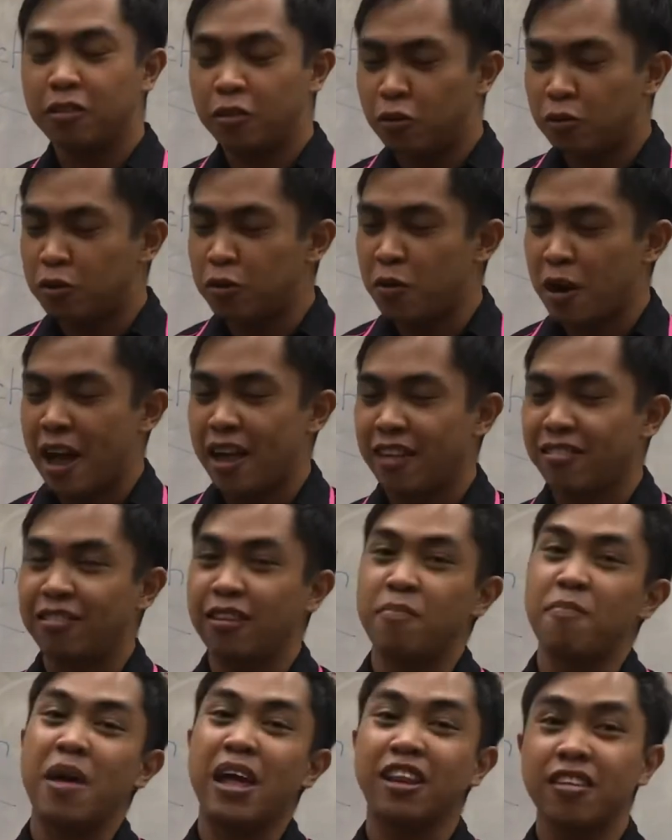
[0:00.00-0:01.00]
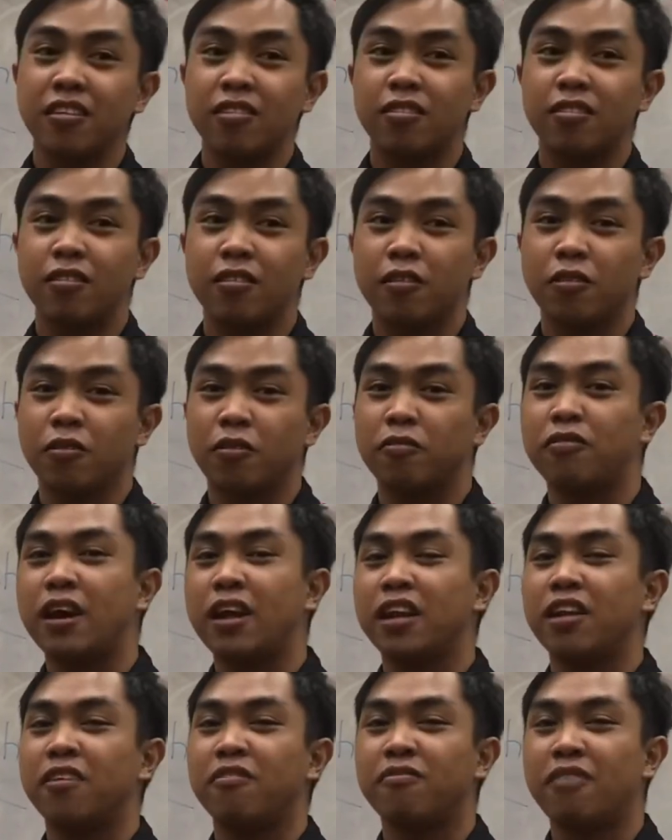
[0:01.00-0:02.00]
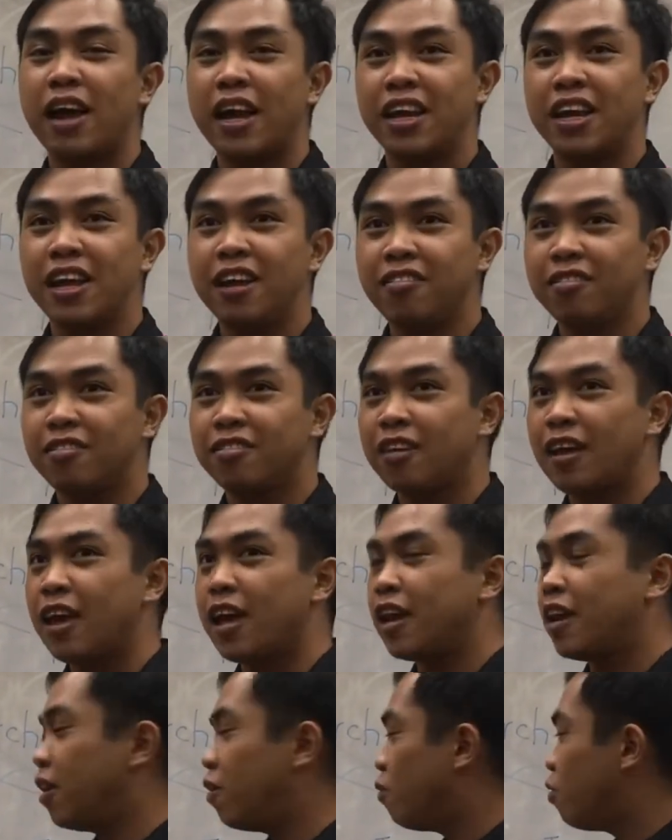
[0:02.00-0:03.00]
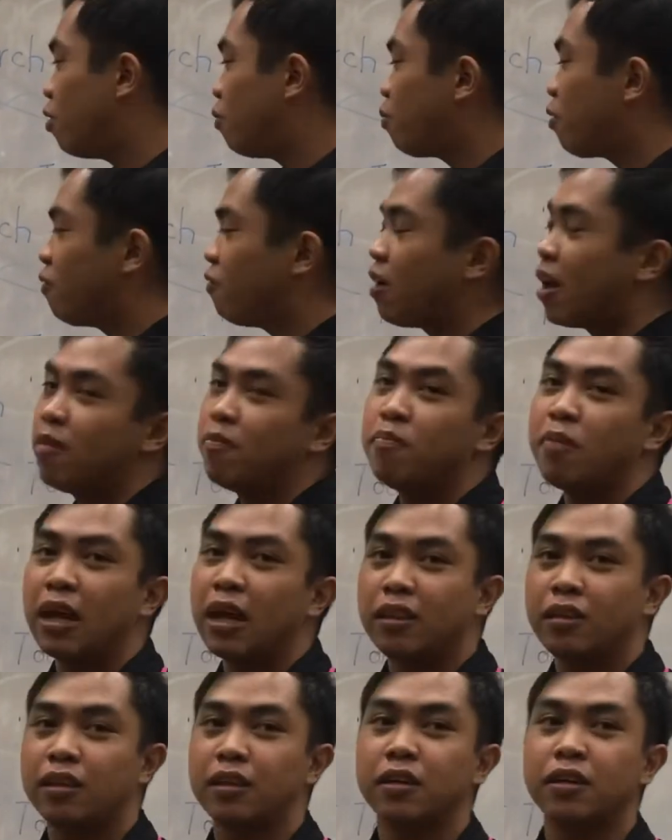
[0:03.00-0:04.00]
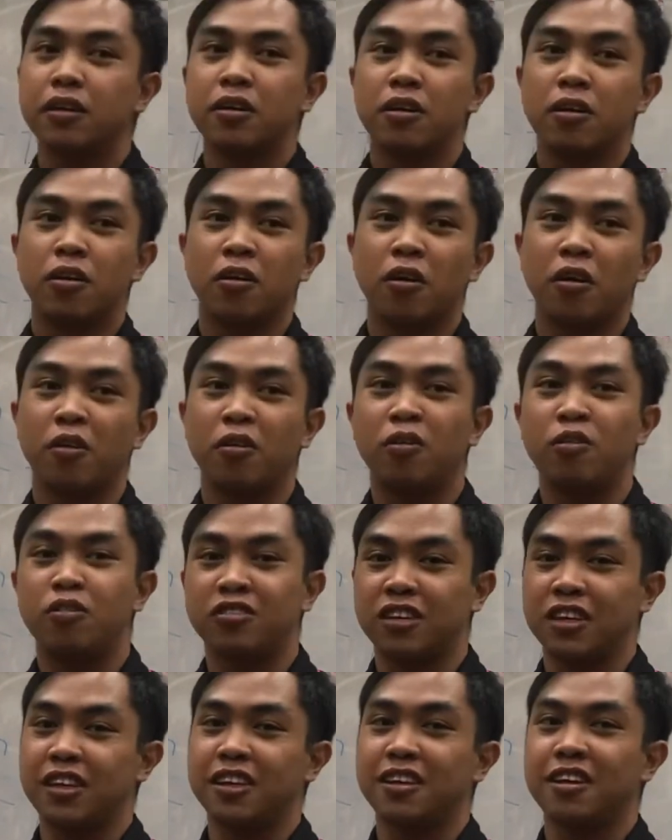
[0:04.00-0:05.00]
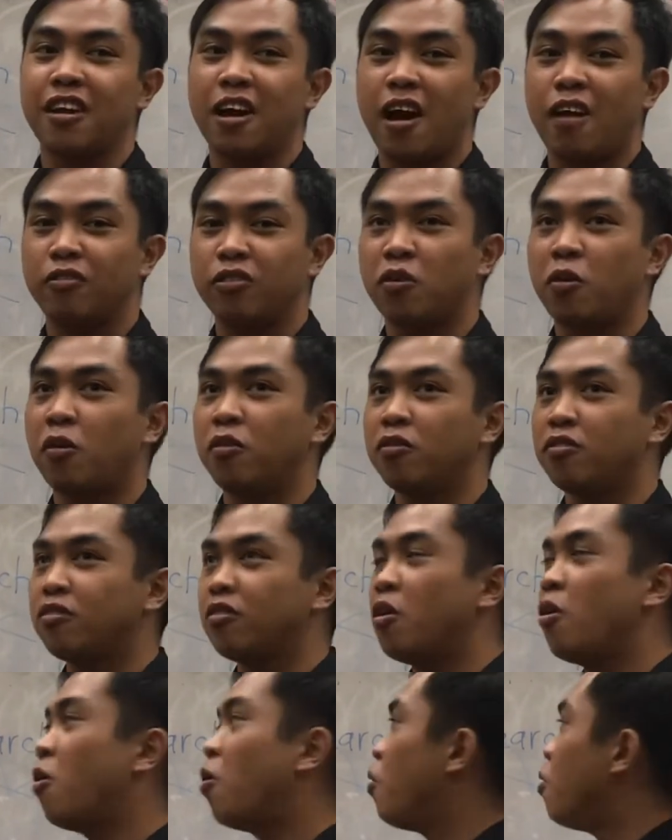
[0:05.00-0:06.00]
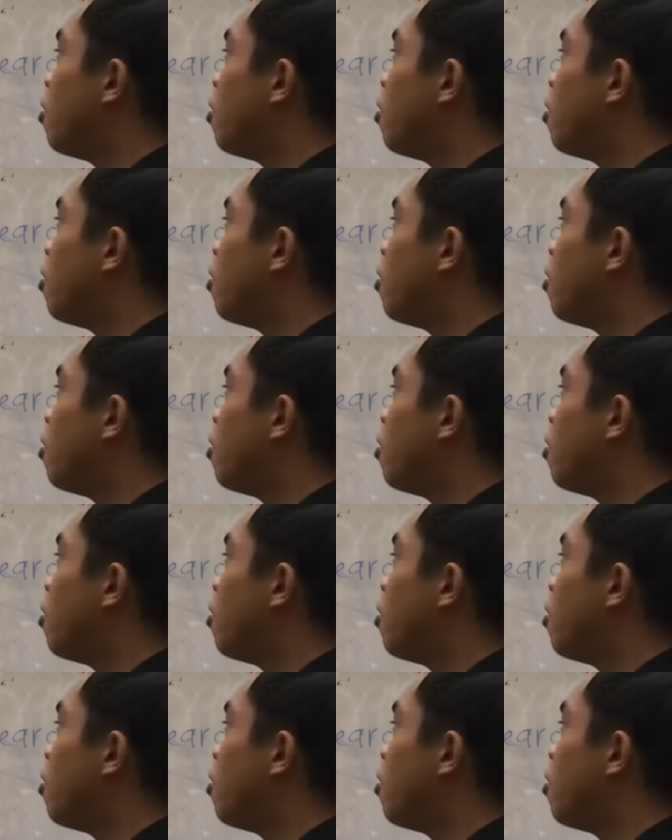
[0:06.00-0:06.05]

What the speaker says: do as the methods to find the findings, and it will provide better conclusion after all. So